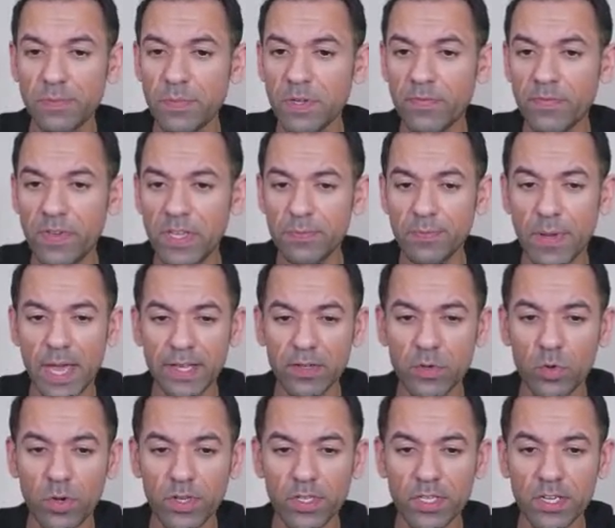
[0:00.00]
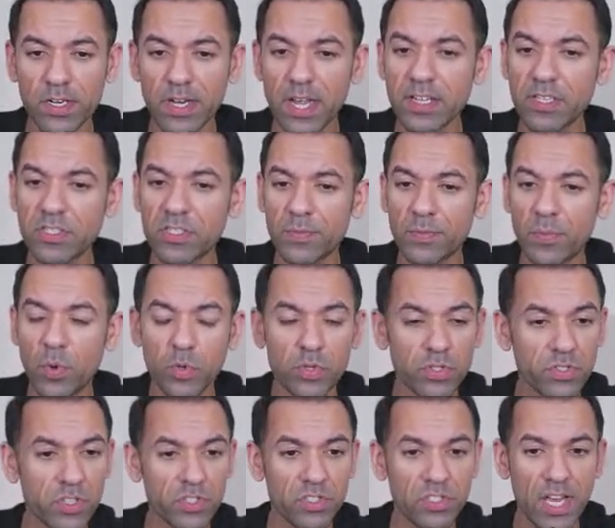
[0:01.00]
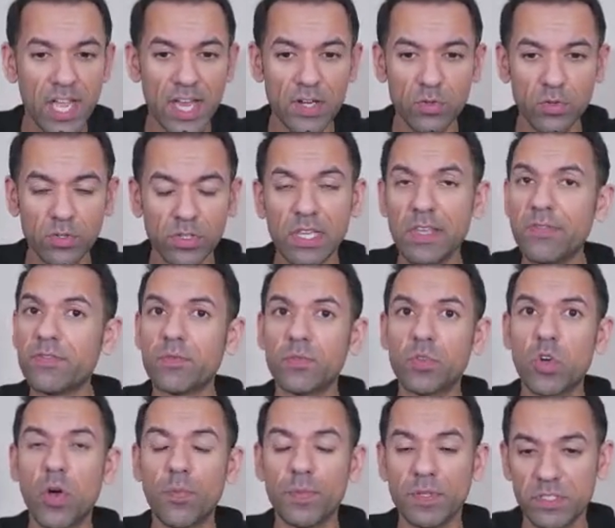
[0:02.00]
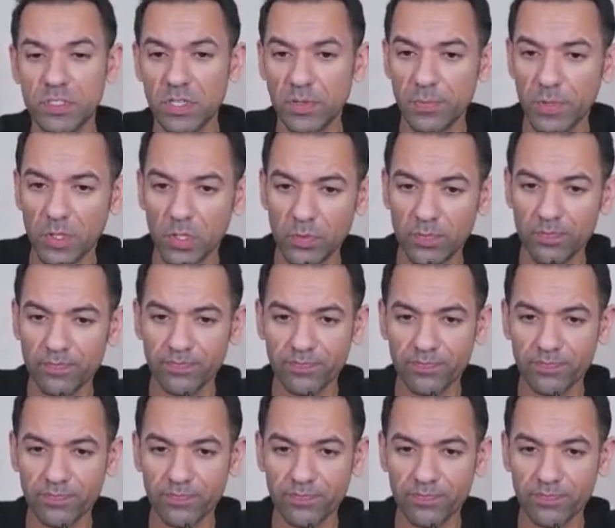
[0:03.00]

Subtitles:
your feedback going here and it supports the channel. Leave some comments down below.